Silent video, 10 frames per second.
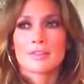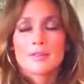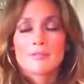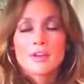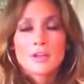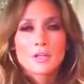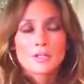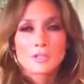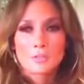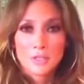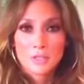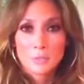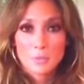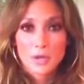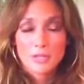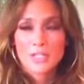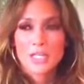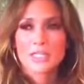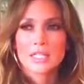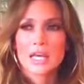a very special
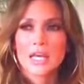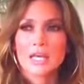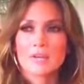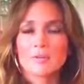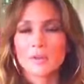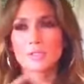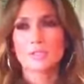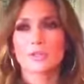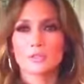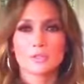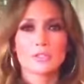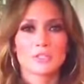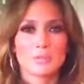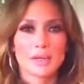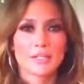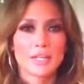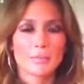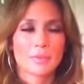project that I don't want to talk too much about yet,